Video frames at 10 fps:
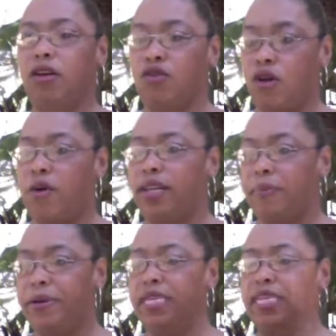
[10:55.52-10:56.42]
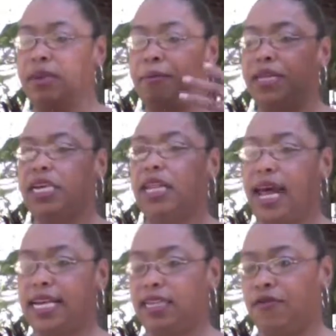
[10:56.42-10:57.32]
growing their business and building a
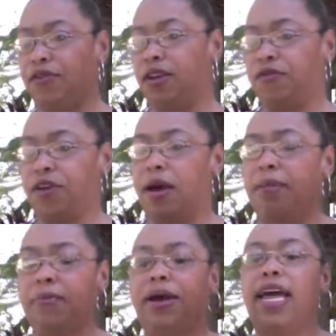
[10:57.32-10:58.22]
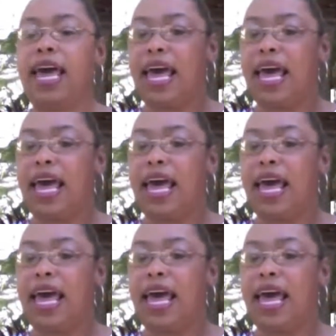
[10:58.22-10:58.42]
legacy for their family. But